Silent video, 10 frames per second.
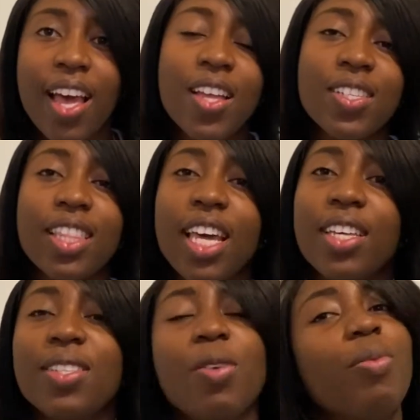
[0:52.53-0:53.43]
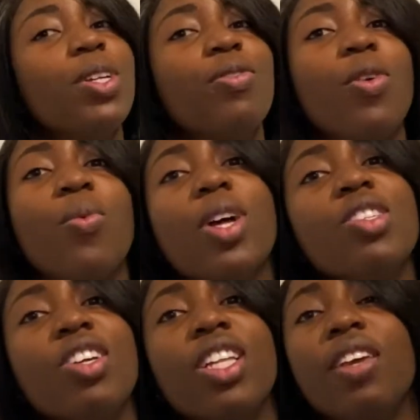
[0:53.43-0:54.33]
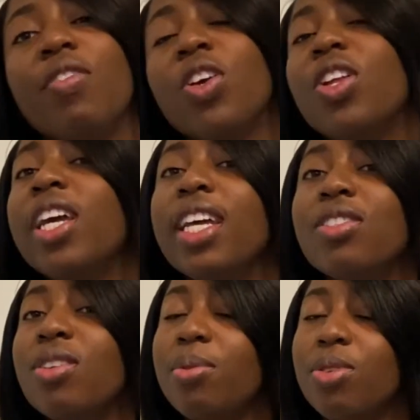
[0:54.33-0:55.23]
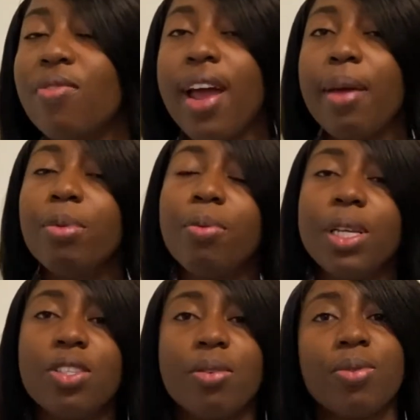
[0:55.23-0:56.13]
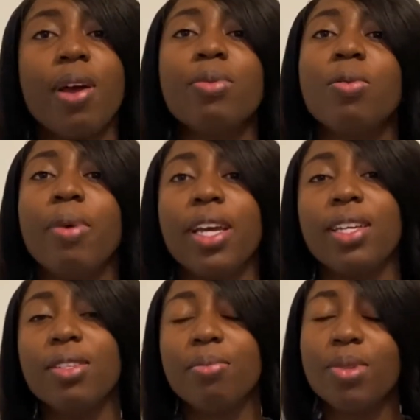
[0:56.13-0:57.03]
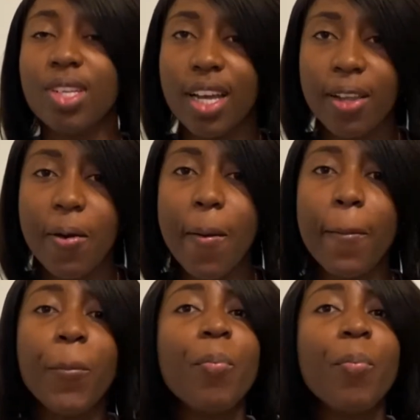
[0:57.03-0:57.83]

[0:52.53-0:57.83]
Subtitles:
So thank you so much for watching. If you're not yet subscribed, please subscribe to my YouTube channel.